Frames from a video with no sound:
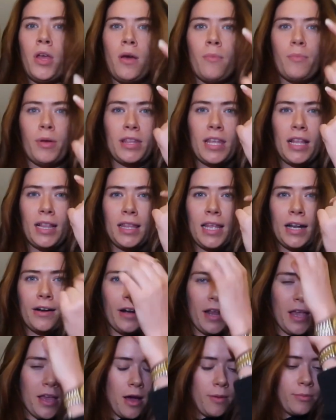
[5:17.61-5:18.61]
but they'll
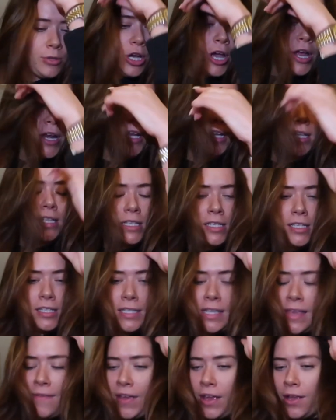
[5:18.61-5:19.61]
literally come down and it's
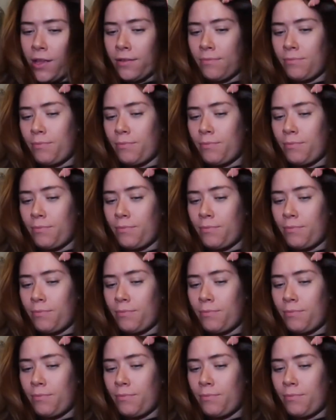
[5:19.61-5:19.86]
just giving